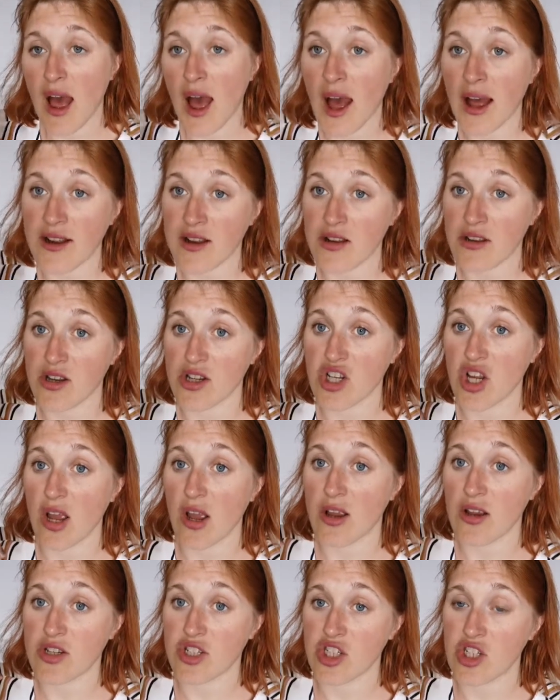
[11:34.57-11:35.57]
and
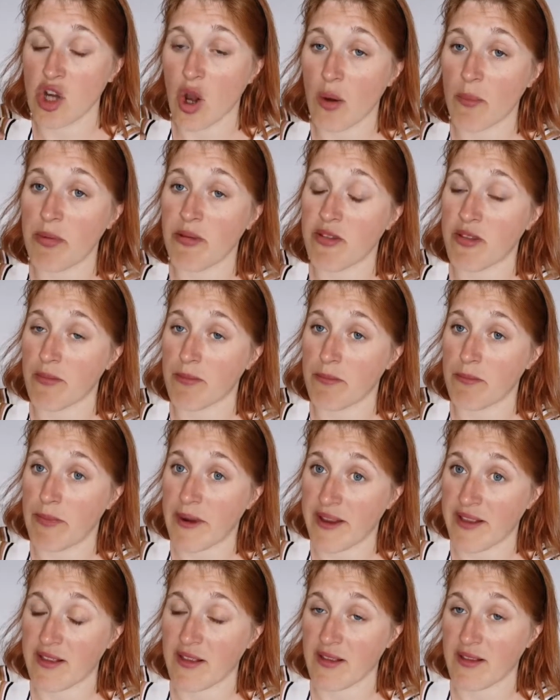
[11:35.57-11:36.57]
shops and
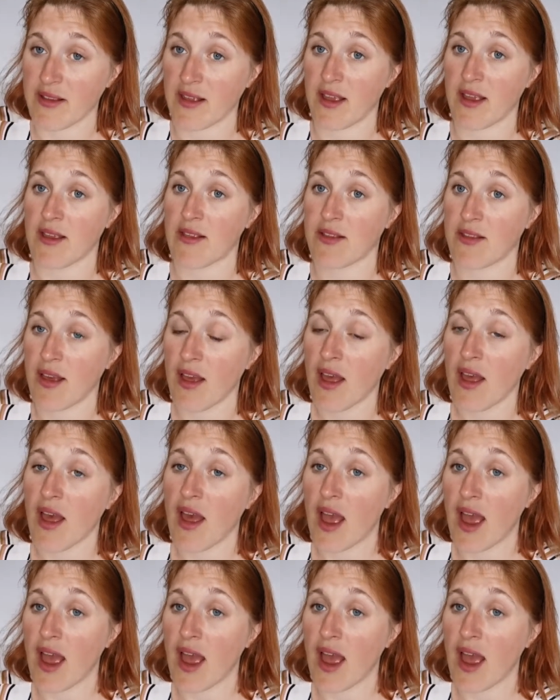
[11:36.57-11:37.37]
businesses